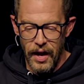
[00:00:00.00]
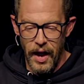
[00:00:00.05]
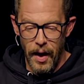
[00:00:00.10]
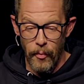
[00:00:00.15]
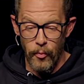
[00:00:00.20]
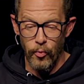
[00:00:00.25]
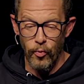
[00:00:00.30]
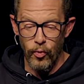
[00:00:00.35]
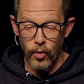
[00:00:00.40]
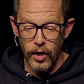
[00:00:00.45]

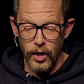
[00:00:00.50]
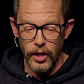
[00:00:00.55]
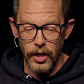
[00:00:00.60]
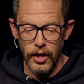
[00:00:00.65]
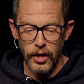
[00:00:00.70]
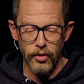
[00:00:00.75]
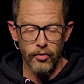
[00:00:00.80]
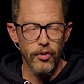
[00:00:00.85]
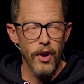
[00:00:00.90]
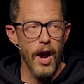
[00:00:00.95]
I'm really
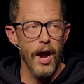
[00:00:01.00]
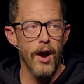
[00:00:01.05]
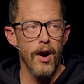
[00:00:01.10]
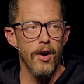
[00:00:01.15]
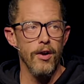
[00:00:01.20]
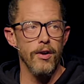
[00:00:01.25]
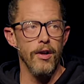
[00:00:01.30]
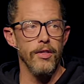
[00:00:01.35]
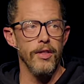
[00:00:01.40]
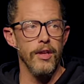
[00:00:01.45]
going to try
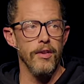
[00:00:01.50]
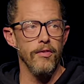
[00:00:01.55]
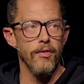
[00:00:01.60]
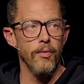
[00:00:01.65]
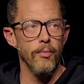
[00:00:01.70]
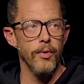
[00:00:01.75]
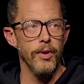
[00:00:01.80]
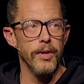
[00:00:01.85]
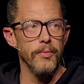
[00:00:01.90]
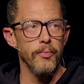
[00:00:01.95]
hard on this,
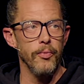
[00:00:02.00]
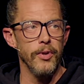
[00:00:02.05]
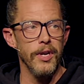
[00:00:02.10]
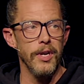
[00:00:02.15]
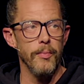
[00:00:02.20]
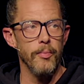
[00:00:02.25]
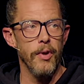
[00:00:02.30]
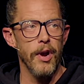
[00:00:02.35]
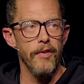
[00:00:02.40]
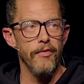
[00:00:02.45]
so we
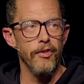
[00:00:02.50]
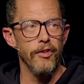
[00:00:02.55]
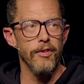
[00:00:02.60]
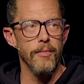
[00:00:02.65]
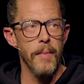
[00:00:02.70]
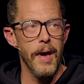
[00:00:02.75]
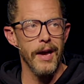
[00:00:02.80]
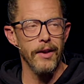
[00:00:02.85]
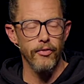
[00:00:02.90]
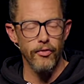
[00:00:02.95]
need to pray for
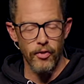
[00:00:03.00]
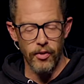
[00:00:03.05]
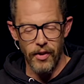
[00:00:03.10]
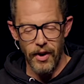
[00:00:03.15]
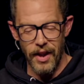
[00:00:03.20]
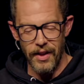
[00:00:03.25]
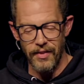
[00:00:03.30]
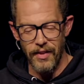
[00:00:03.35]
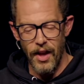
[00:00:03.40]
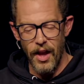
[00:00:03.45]
some extra
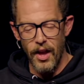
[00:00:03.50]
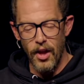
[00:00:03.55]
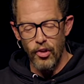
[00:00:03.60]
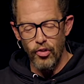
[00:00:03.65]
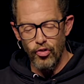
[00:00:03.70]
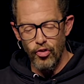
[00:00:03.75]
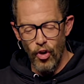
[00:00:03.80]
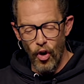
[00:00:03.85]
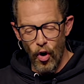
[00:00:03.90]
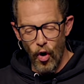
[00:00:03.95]
grace.
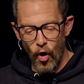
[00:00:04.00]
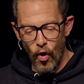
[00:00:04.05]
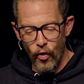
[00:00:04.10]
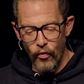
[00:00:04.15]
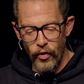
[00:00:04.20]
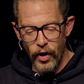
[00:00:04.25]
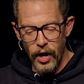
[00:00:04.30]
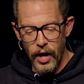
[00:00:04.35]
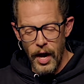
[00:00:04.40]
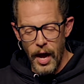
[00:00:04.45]

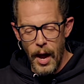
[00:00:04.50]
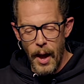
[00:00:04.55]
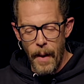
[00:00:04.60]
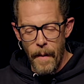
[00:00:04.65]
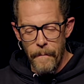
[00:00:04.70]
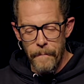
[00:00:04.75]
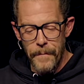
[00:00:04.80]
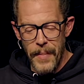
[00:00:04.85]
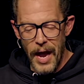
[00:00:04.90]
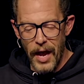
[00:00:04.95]
Jehovah
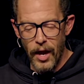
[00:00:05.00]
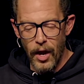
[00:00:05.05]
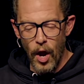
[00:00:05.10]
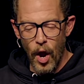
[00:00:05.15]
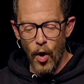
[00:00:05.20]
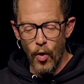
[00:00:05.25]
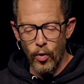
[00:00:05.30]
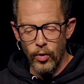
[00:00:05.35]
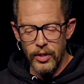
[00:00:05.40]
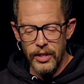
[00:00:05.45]

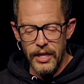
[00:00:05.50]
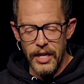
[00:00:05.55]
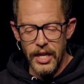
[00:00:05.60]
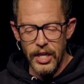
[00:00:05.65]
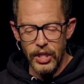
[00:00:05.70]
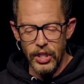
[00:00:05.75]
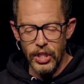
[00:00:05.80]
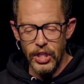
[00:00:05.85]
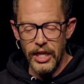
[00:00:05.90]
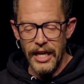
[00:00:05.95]

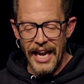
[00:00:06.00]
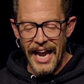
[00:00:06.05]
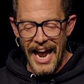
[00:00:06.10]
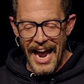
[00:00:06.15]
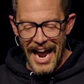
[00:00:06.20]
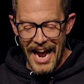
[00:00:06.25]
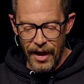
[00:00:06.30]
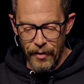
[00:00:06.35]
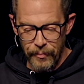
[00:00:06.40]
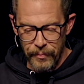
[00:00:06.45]

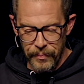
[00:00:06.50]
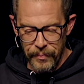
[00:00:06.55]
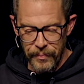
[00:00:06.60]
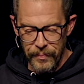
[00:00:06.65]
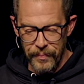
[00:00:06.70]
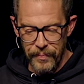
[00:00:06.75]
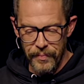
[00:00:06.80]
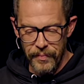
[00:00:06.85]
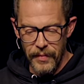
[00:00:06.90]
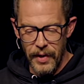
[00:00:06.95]
Mekodishkem,
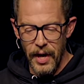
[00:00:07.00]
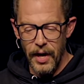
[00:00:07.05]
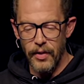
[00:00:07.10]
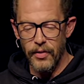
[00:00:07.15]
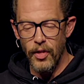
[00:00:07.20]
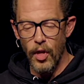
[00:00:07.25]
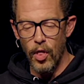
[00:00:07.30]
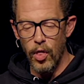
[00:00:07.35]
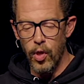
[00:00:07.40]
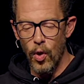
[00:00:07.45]

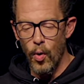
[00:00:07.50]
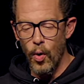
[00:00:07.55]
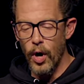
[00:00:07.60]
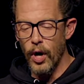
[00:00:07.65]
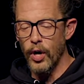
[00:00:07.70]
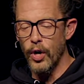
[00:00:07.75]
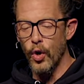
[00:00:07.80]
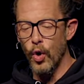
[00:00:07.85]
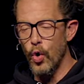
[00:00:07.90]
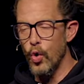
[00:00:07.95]
the
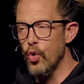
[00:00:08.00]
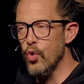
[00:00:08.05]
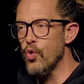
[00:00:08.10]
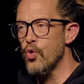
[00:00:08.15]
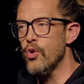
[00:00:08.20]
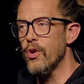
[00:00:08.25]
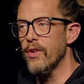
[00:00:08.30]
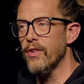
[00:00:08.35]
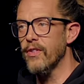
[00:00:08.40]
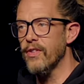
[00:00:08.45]
Lord
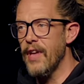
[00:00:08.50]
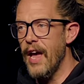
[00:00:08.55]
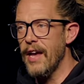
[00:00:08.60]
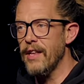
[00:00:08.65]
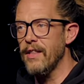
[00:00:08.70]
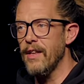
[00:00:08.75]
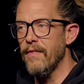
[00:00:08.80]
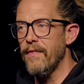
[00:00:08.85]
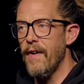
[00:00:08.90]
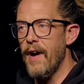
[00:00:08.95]
who
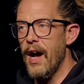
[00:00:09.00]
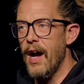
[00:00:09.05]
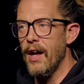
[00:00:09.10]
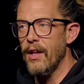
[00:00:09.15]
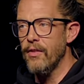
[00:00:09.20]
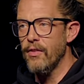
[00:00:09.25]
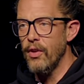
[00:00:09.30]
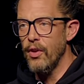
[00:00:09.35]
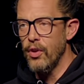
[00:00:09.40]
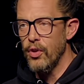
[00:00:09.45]

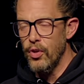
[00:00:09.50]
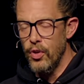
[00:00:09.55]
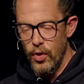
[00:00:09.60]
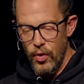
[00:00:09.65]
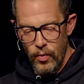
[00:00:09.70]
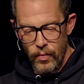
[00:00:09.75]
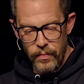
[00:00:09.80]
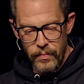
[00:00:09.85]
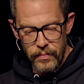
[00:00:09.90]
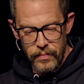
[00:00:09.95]
sanctifies
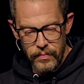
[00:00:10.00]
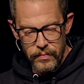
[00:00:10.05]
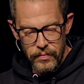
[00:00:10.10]
you.